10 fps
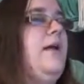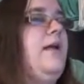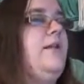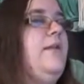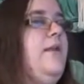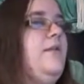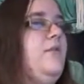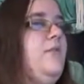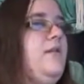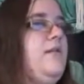and then
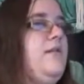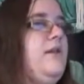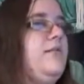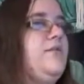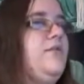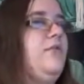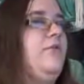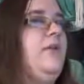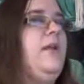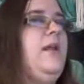there was a section
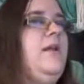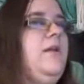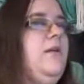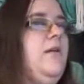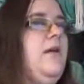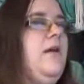over here,